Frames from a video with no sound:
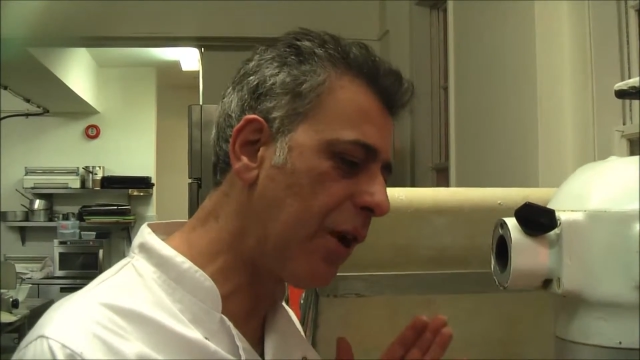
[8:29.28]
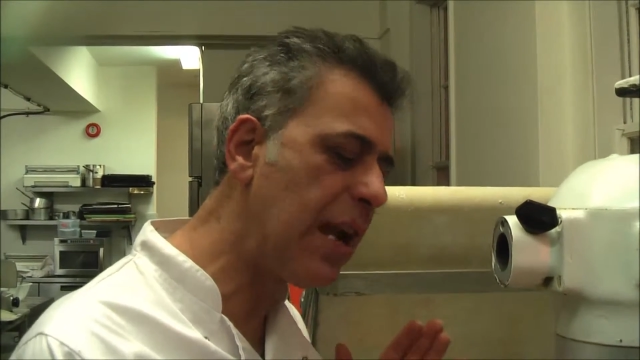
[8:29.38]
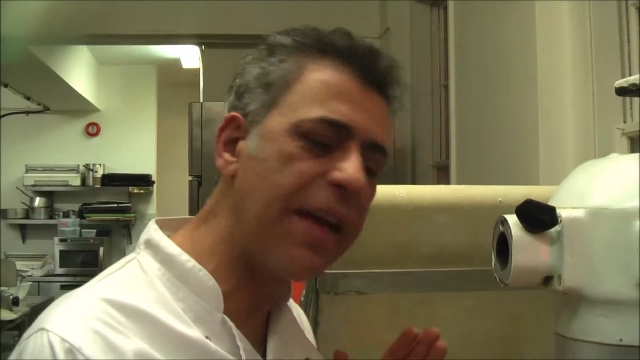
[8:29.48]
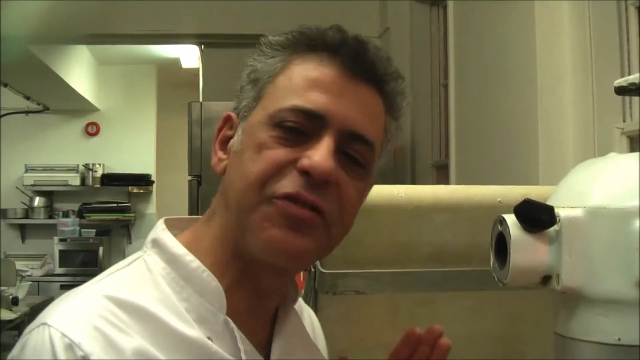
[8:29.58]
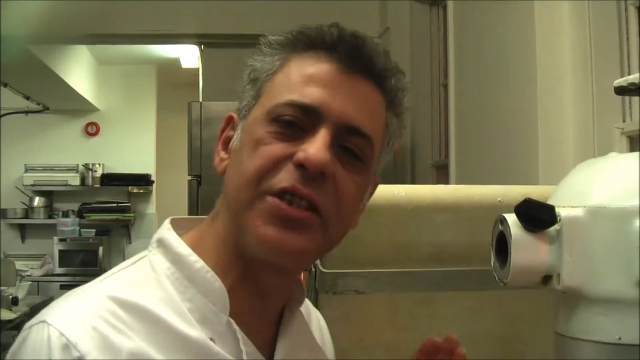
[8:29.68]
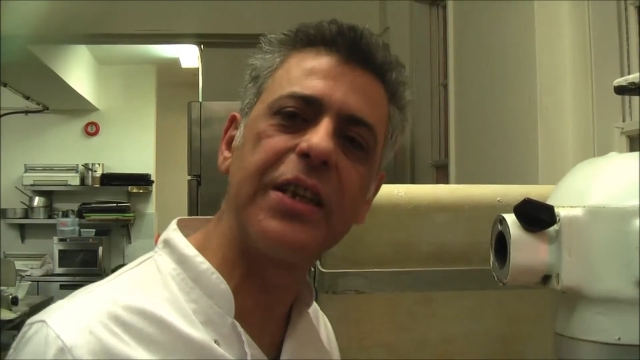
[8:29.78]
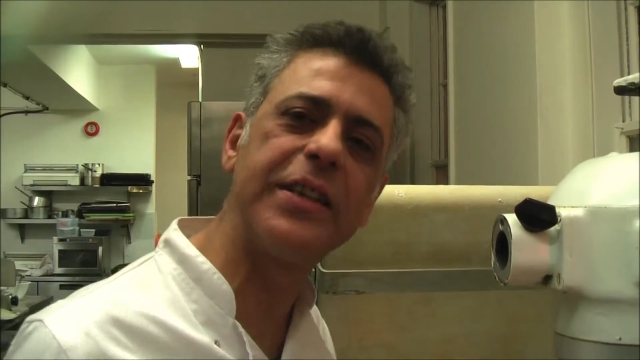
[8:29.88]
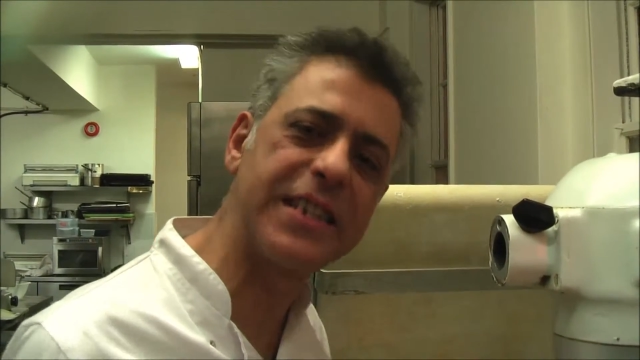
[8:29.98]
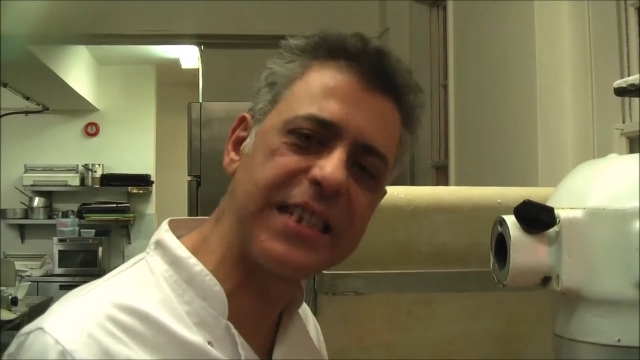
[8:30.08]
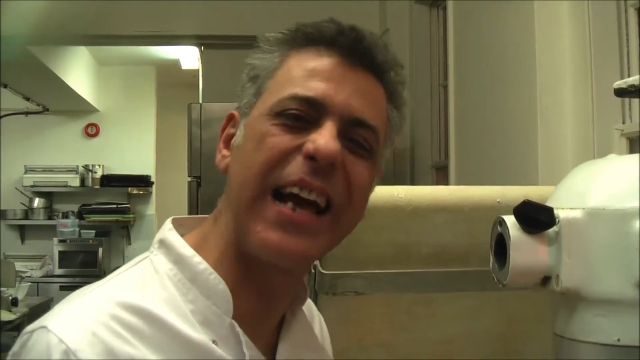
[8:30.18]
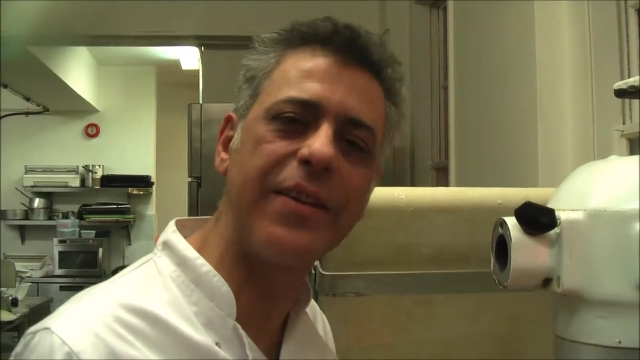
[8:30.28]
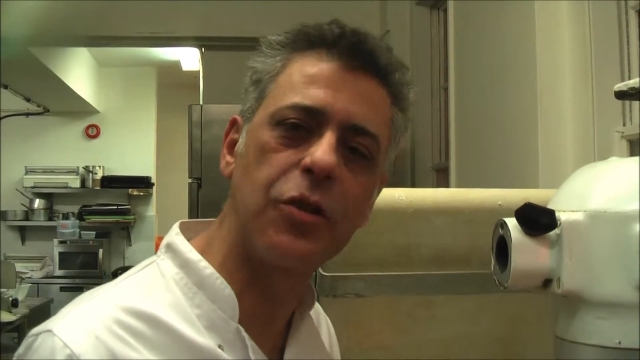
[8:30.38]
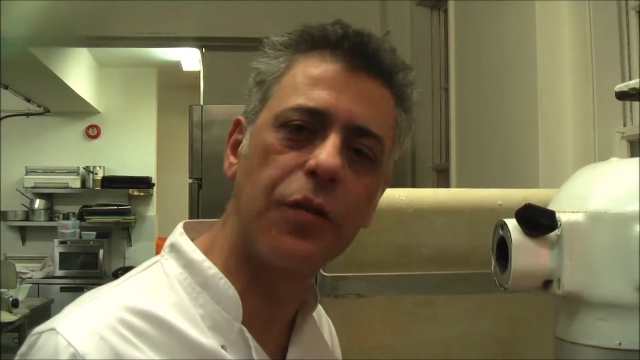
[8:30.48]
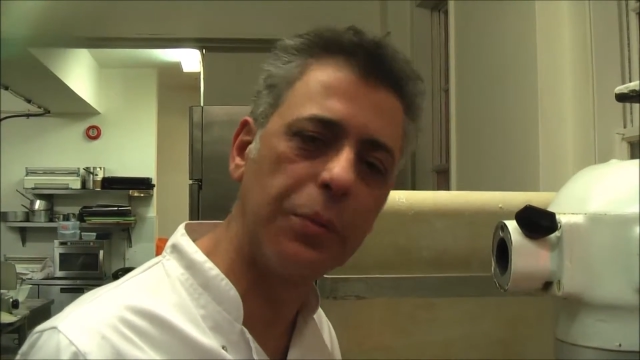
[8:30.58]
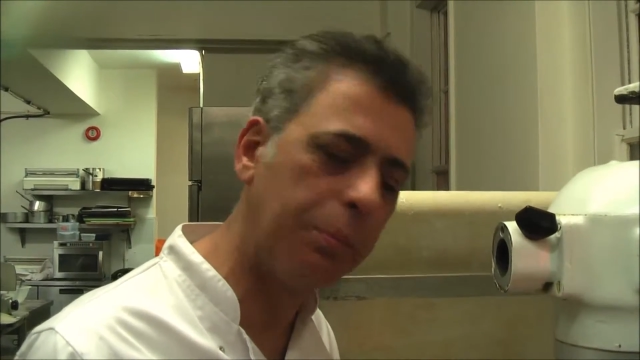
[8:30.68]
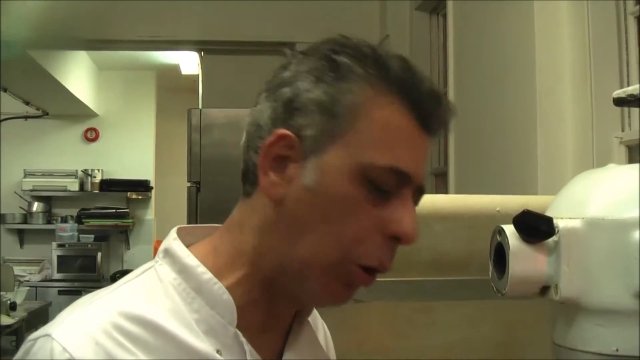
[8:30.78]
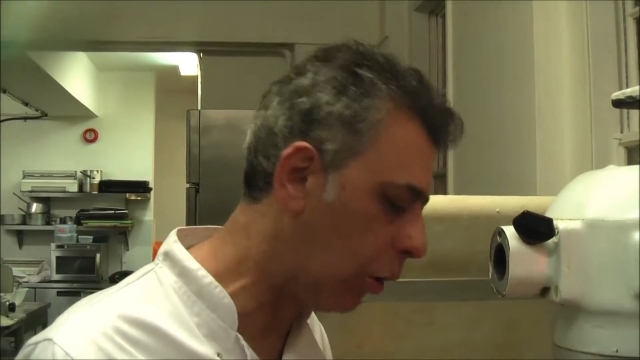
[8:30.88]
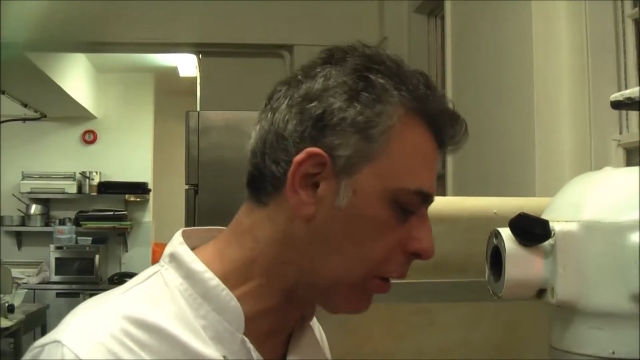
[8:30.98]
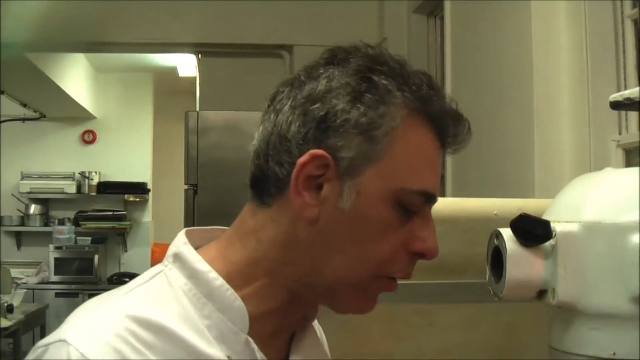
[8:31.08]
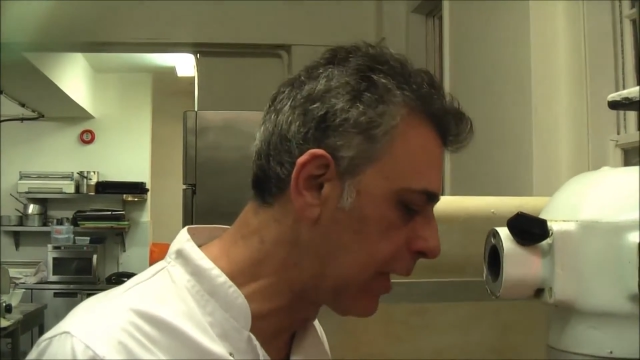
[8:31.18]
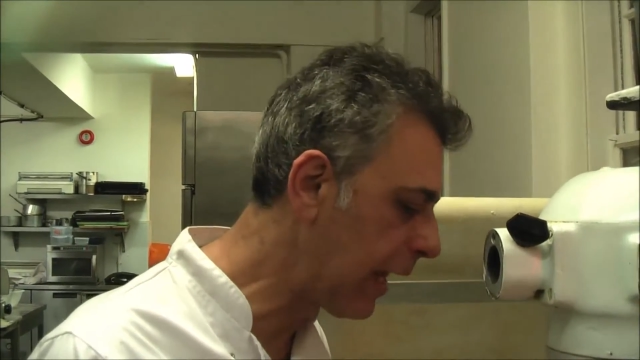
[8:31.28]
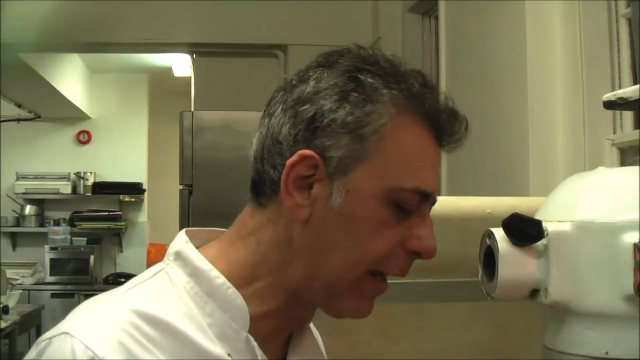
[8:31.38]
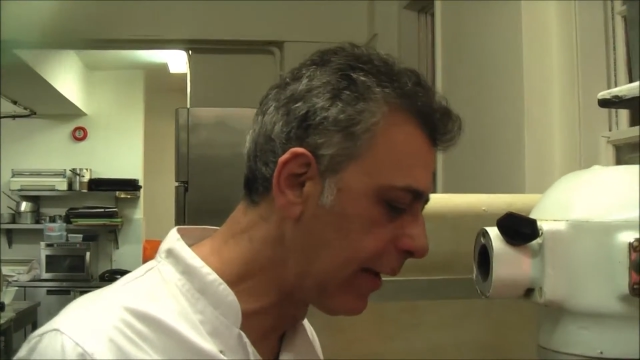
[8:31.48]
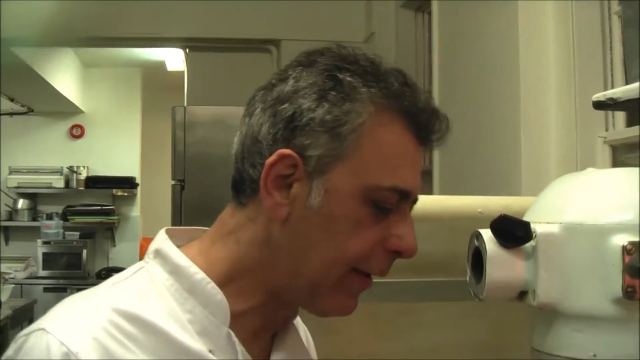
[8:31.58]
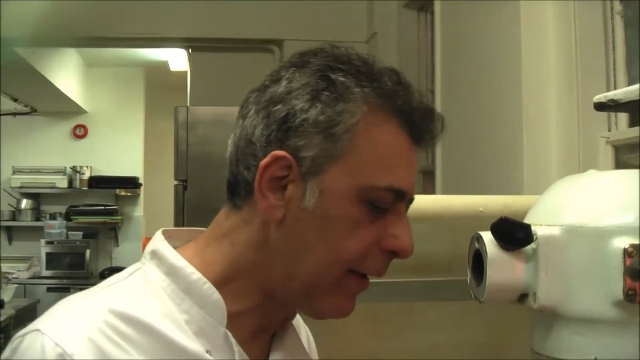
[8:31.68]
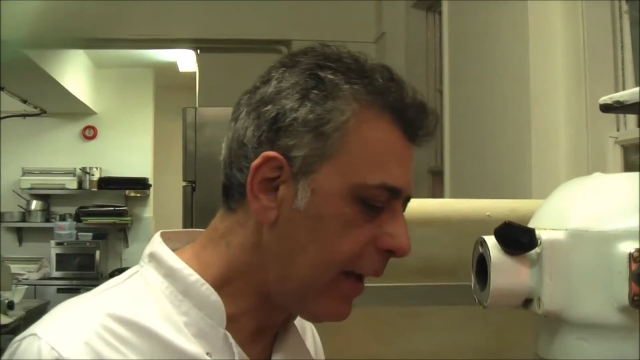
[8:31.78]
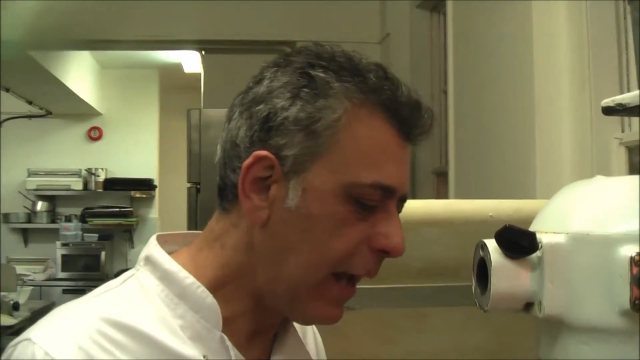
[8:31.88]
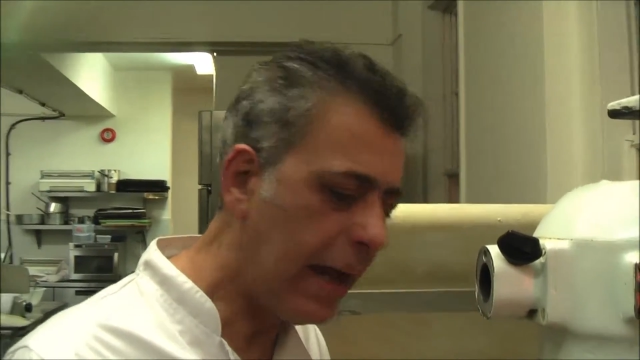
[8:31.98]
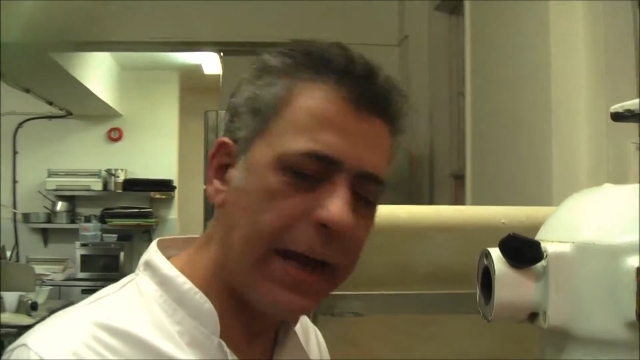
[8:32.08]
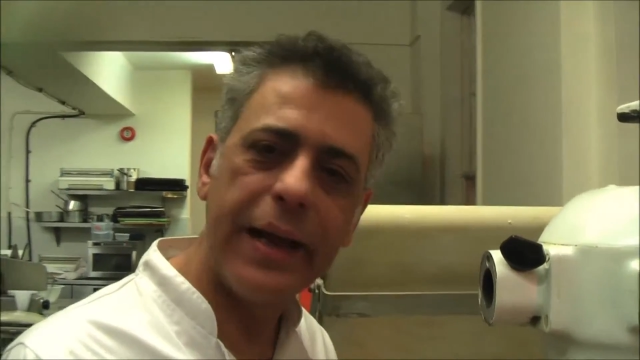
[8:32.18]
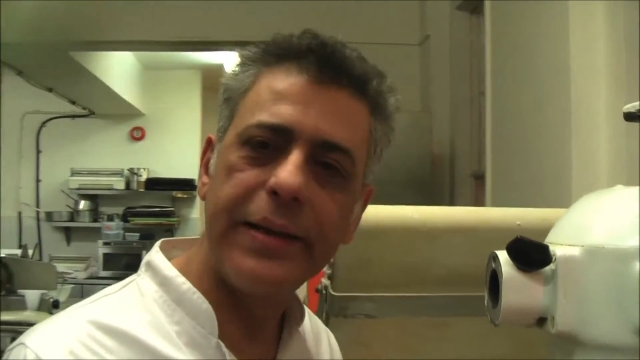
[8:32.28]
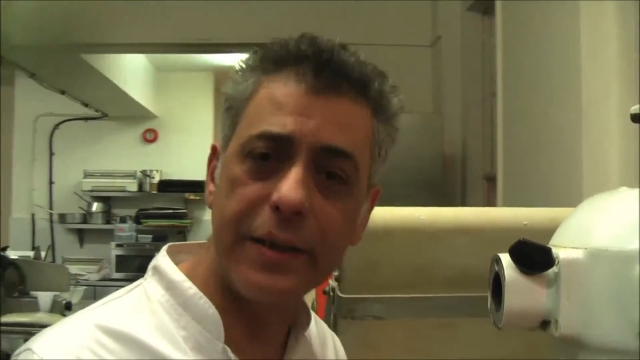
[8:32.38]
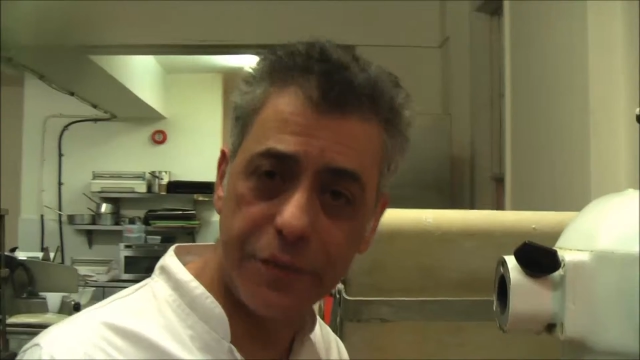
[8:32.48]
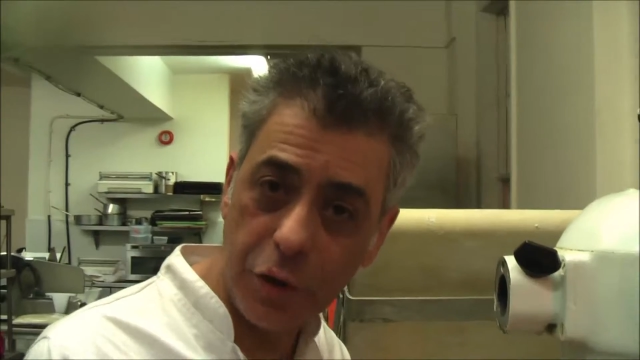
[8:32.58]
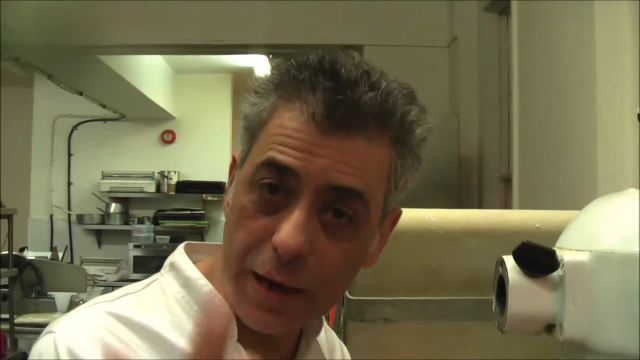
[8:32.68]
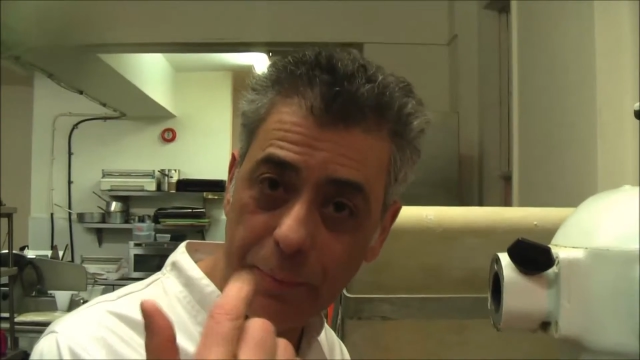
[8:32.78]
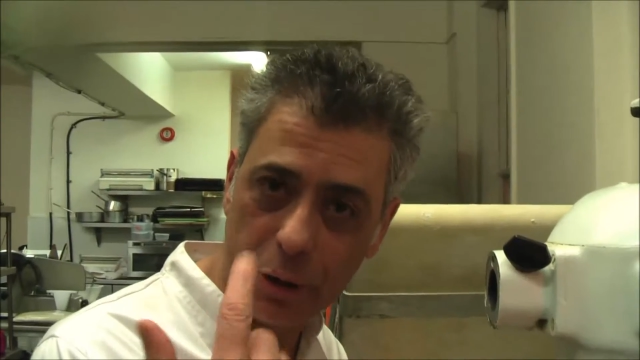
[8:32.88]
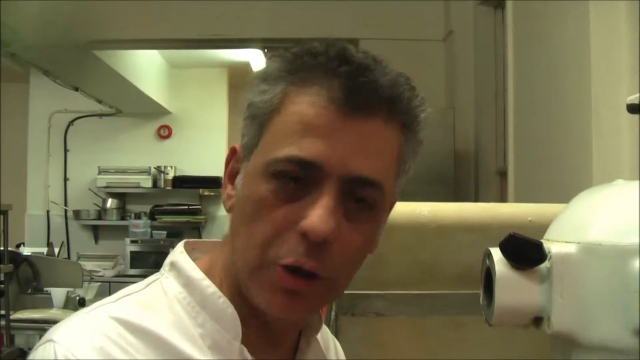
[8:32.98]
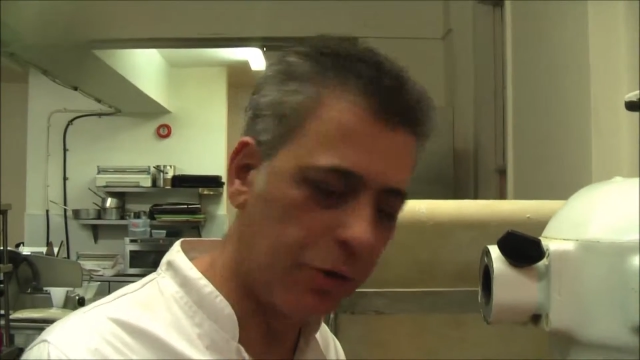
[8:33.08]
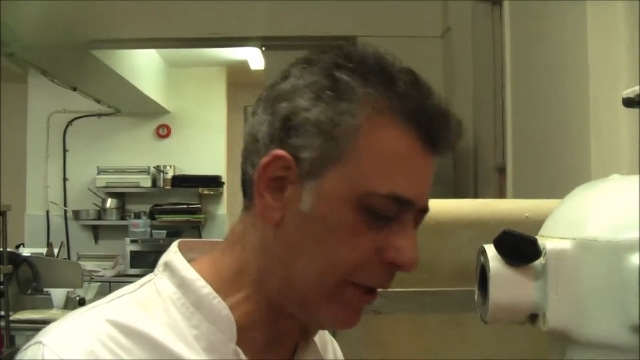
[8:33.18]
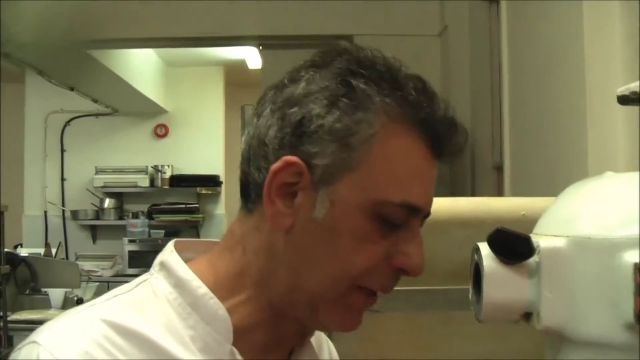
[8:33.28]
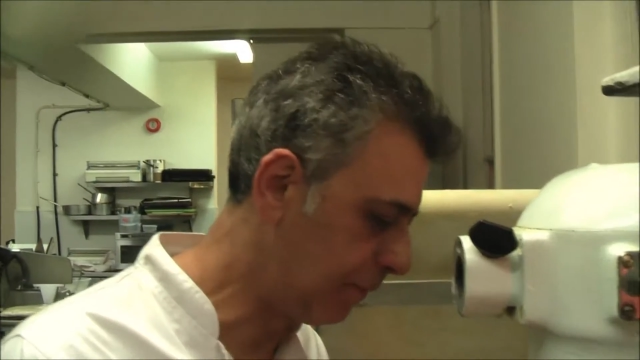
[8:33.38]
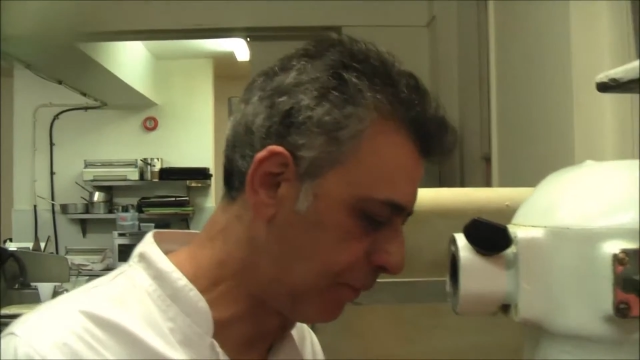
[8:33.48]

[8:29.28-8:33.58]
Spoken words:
left the sides of the bowl, okay? And if you come closer,